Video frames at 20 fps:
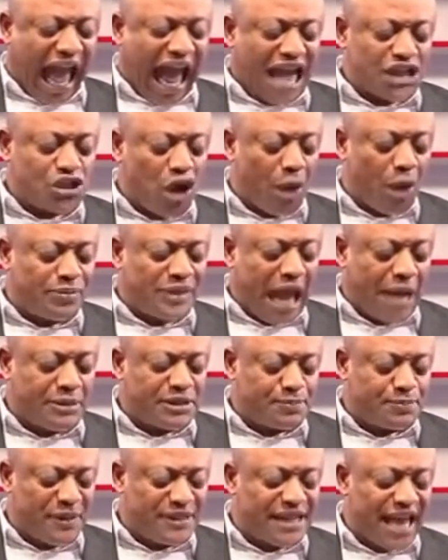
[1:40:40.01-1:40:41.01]
I
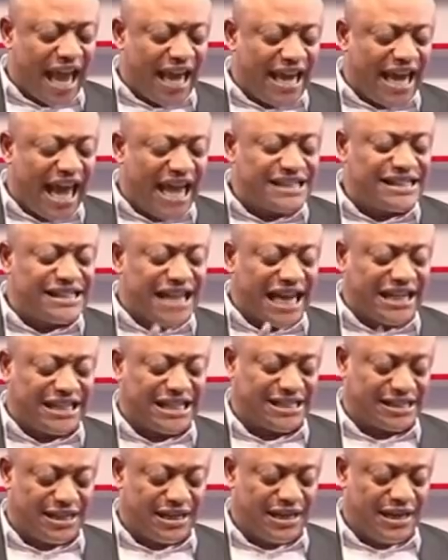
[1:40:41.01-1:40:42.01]
sometimes speak against
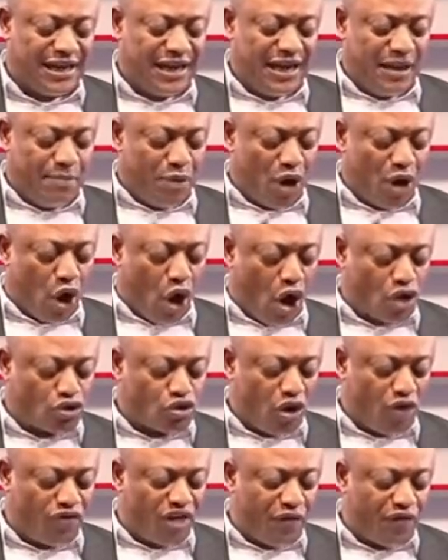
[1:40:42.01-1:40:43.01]
judges
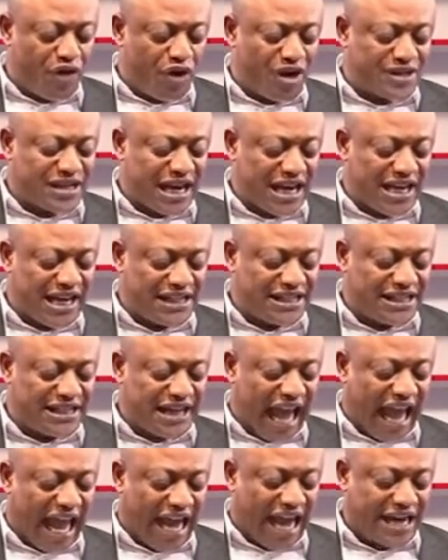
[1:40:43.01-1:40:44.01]
because of the various
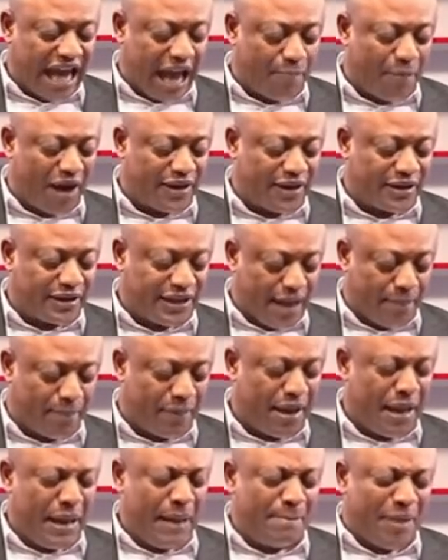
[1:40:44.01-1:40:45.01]
allegations I heard about
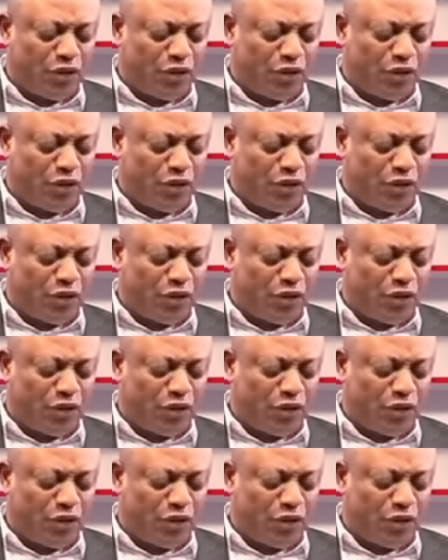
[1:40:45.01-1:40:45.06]
them.